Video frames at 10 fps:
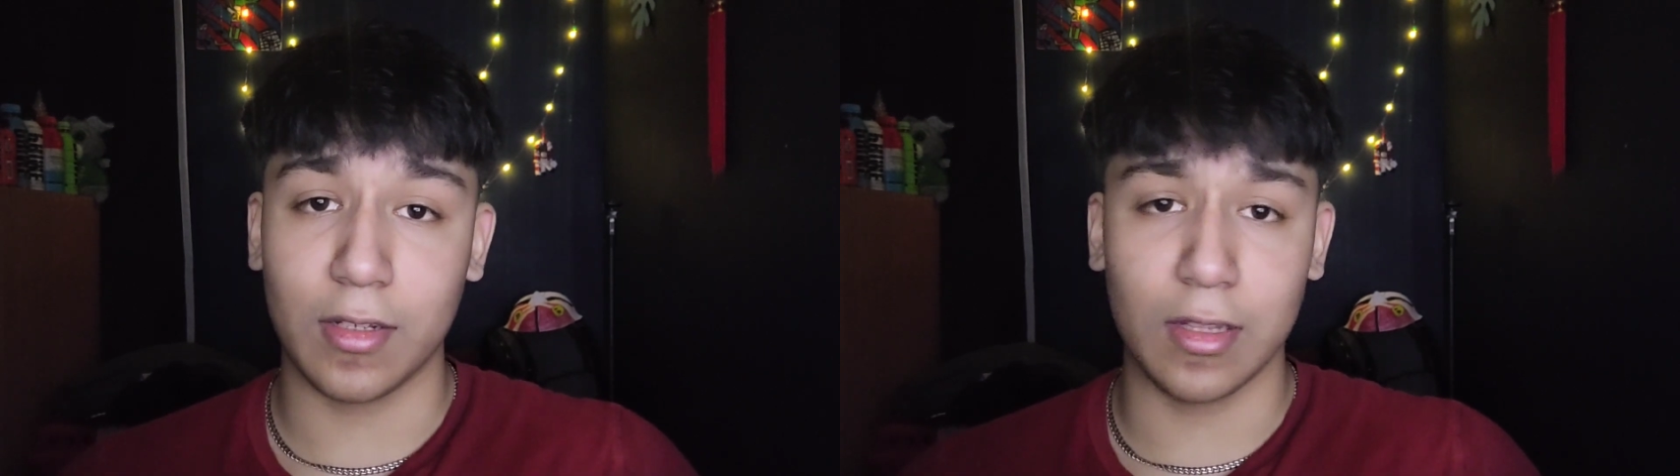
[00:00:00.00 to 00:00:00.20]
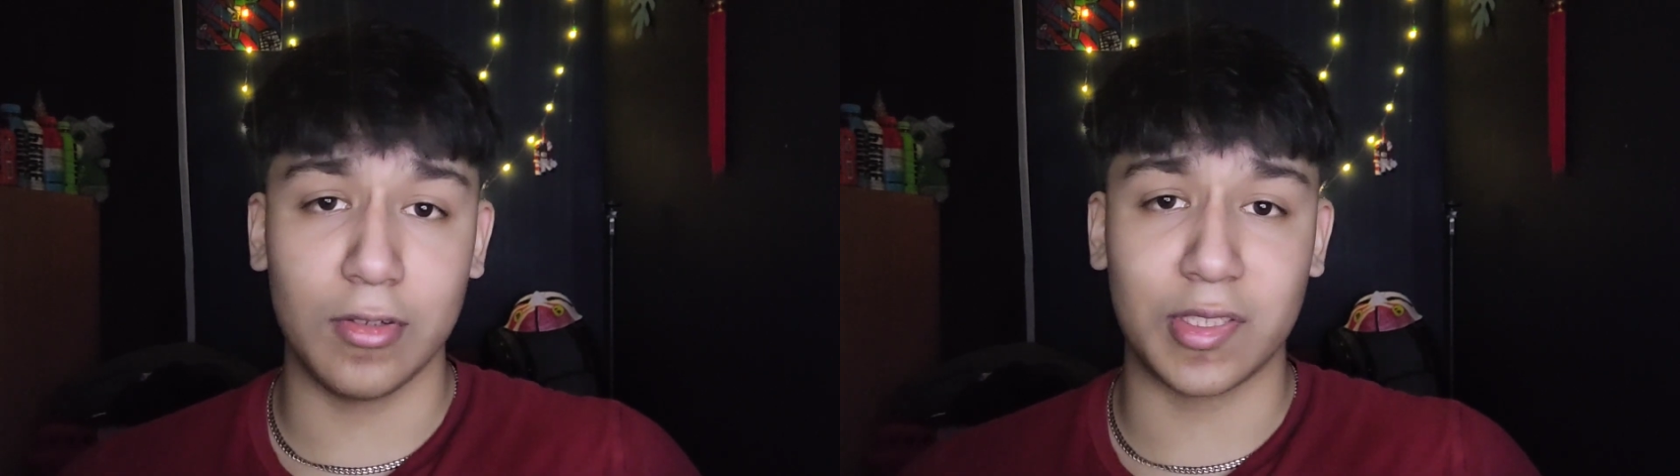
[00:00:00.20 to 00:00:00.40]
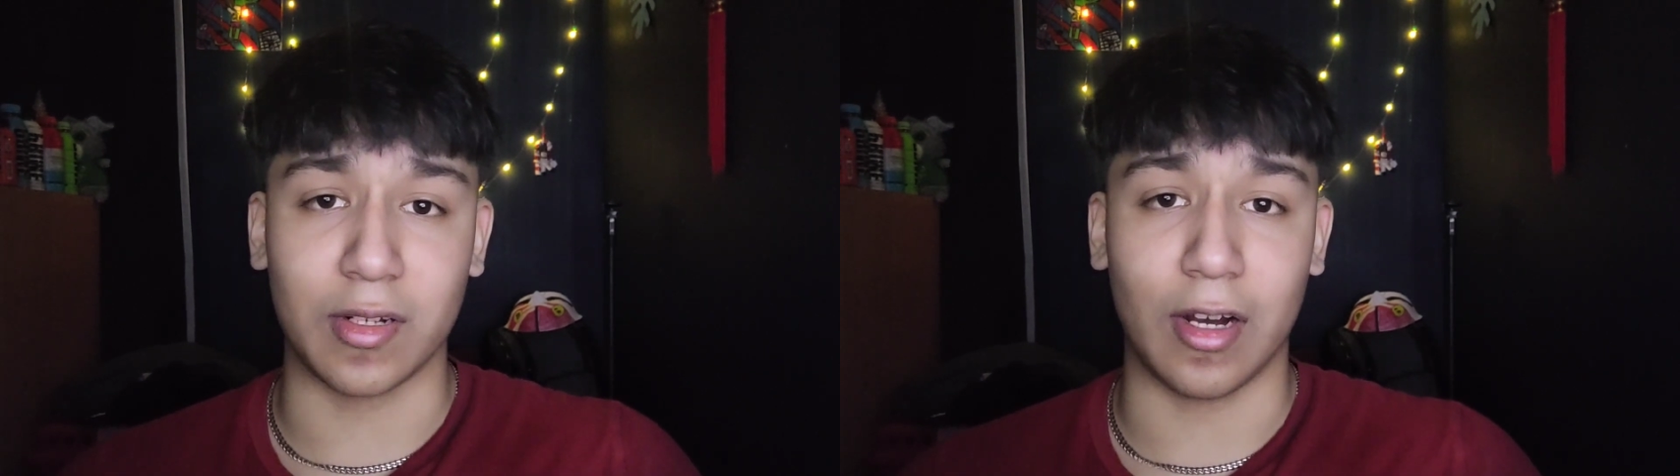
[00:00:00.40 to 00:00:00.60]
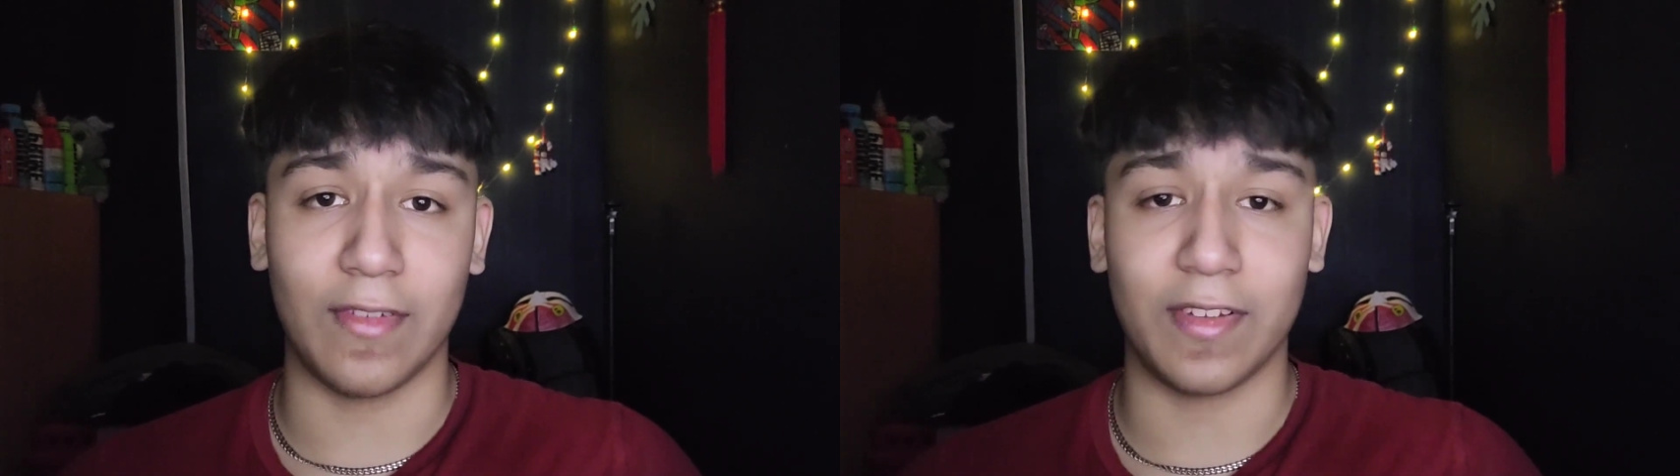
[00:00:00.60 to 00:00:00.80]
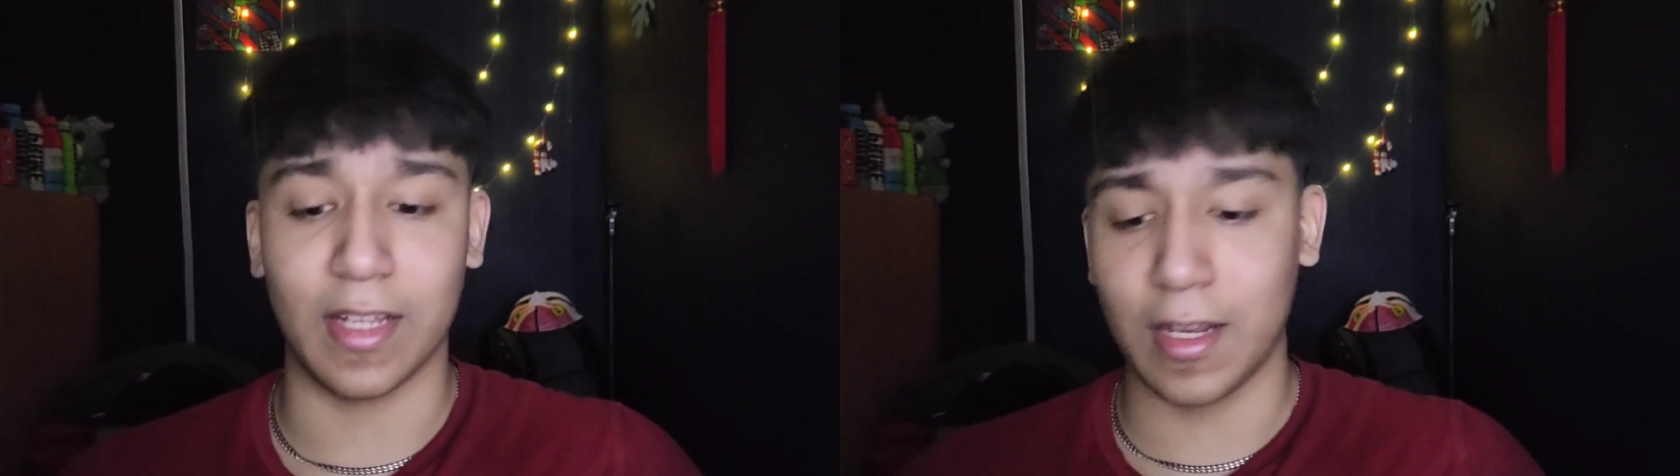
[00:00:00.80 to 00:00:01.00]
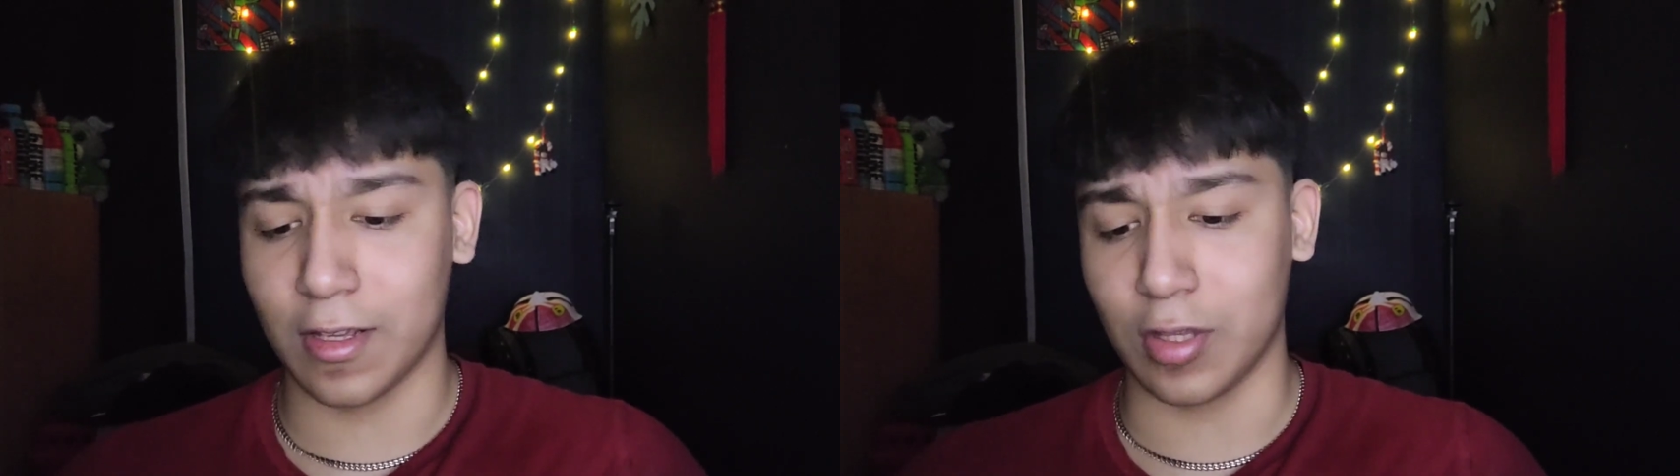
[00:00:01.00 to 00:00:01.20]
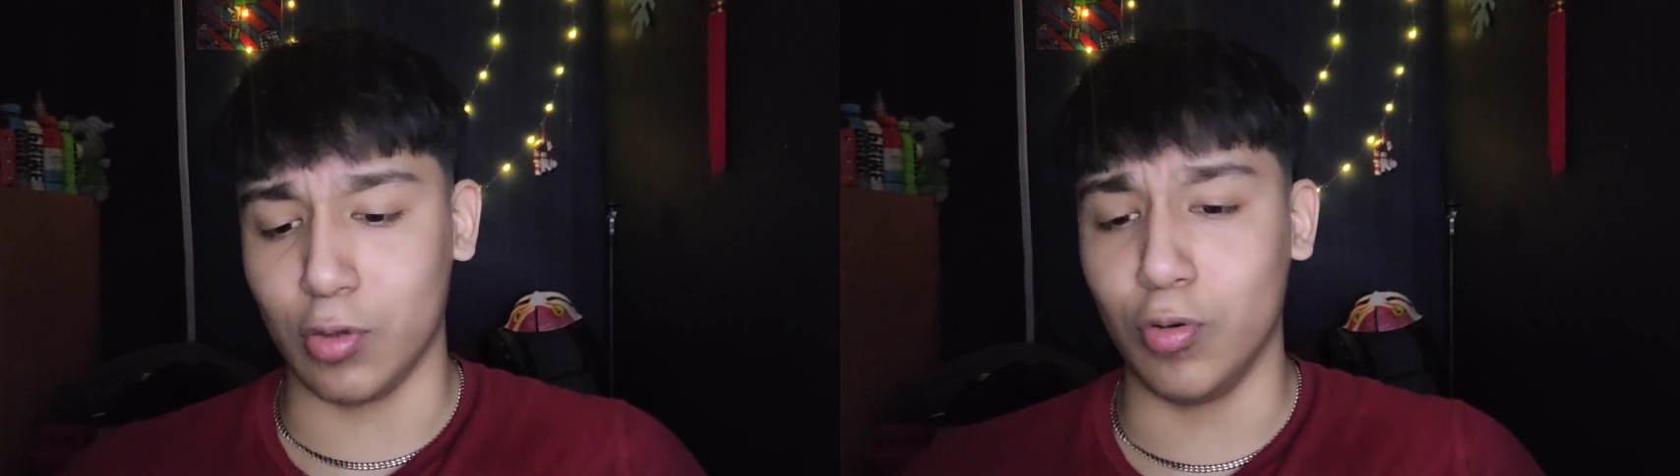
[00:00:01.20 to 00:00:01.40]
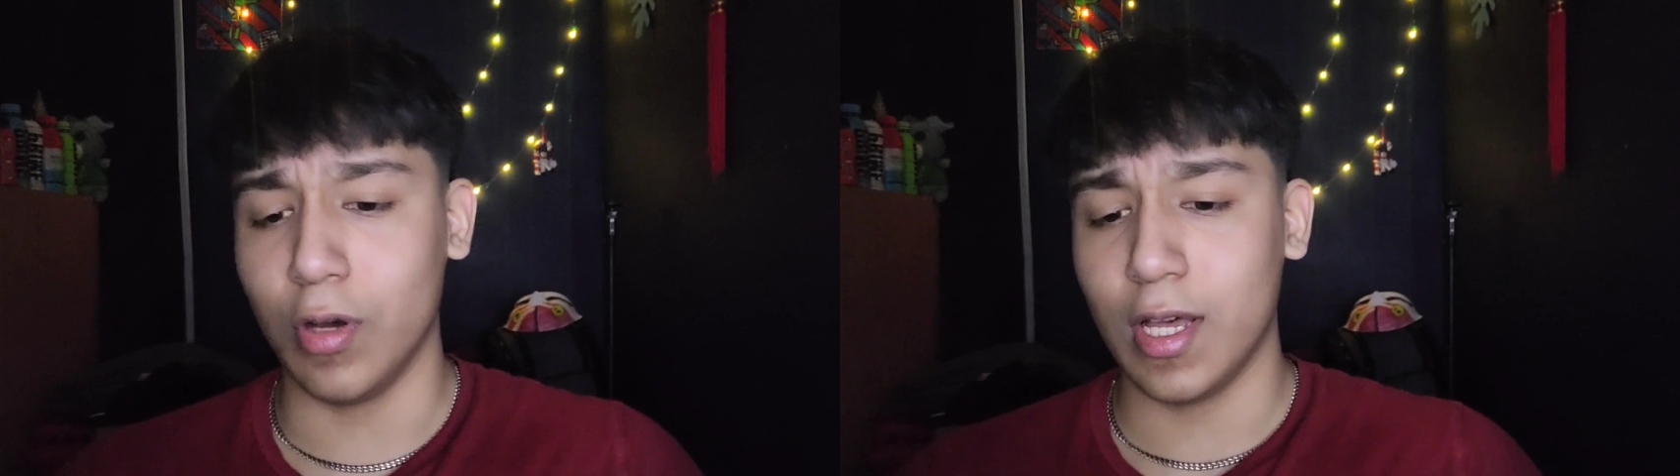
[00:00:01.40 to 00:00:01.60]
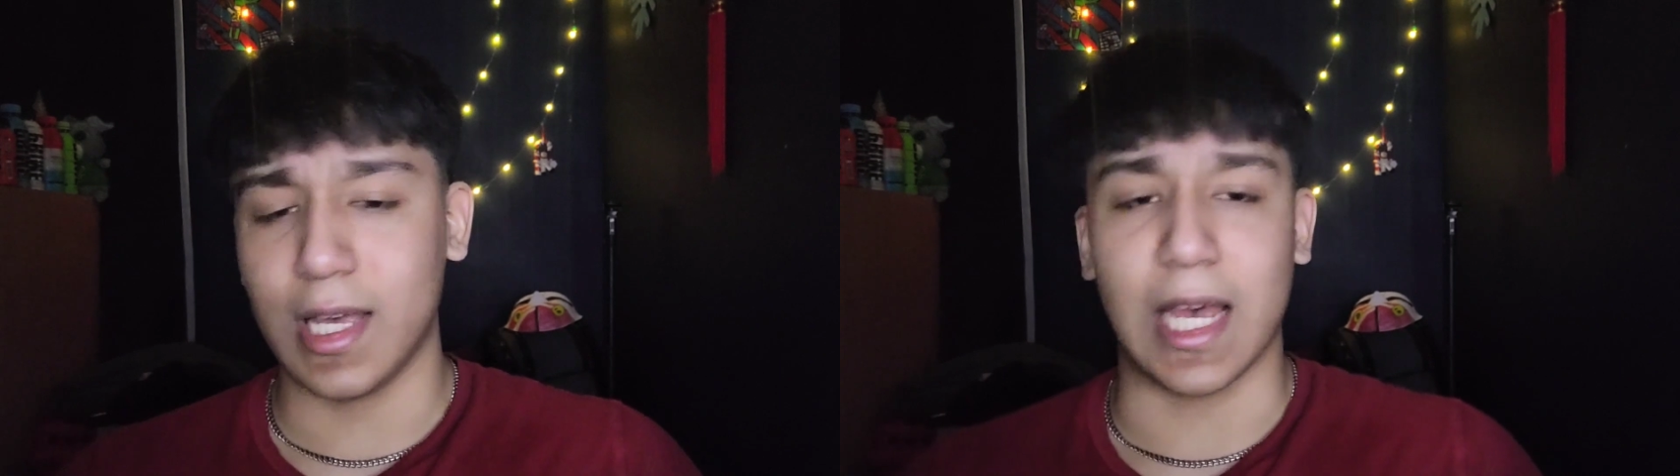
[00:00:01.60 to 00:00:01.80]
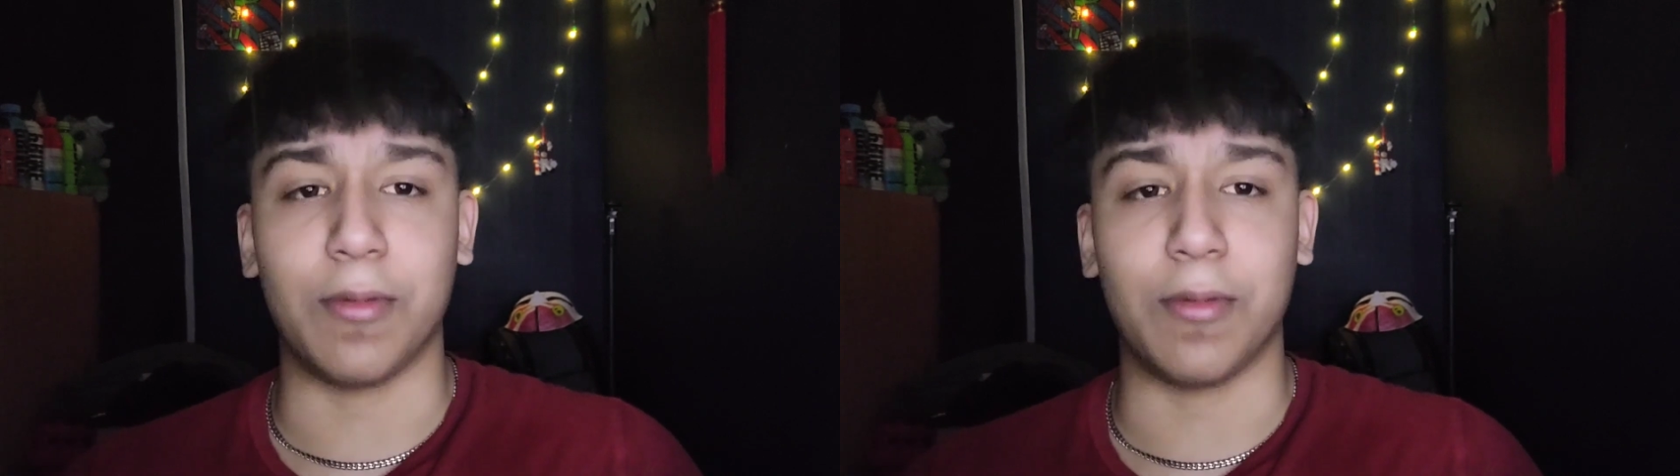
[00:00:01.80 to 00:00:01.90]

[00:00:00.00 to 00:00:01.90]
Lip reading: You can lose it off and then you can do